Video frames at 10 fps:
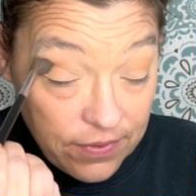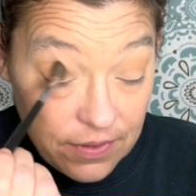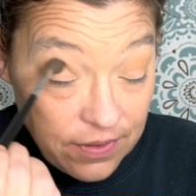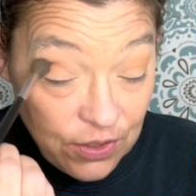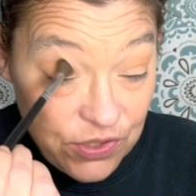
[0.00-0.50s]

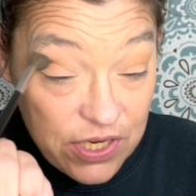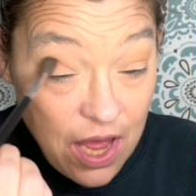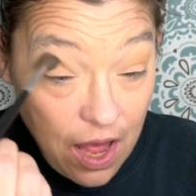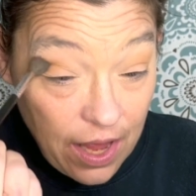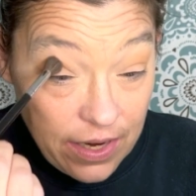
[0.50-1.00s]
There's
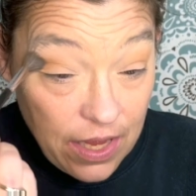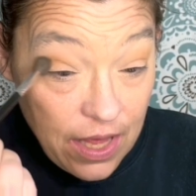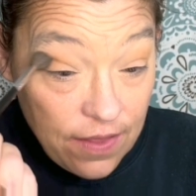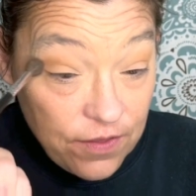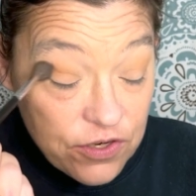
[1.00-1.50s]
not.
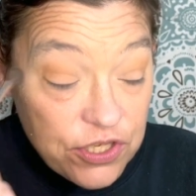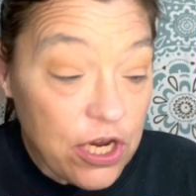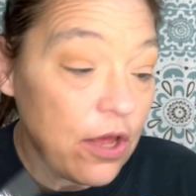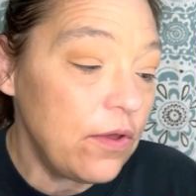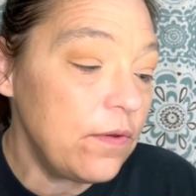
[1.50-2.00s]
There's
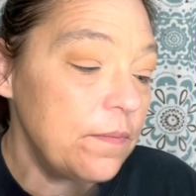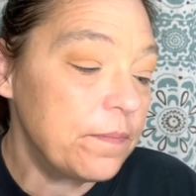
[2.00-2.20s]
no,